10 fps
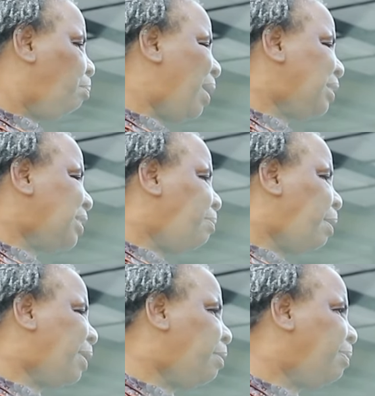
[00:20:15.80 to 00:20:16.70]
I'm
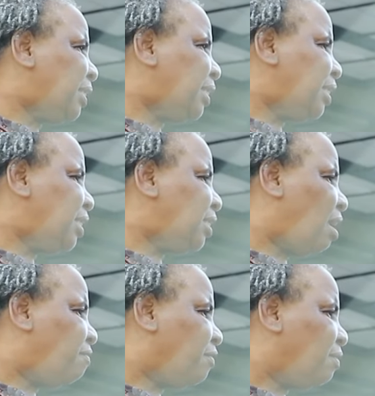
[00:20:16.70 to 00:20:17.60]
going to
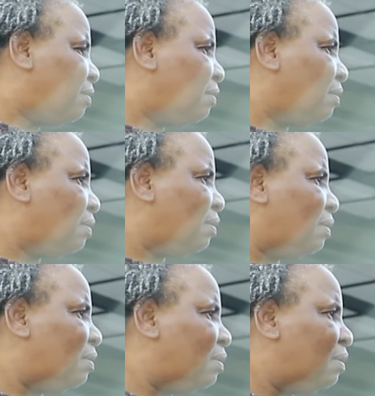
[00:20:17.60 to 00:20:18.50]
run and get my
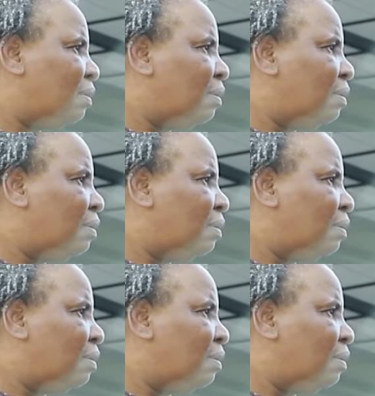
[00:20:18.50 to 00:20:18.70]
lunch.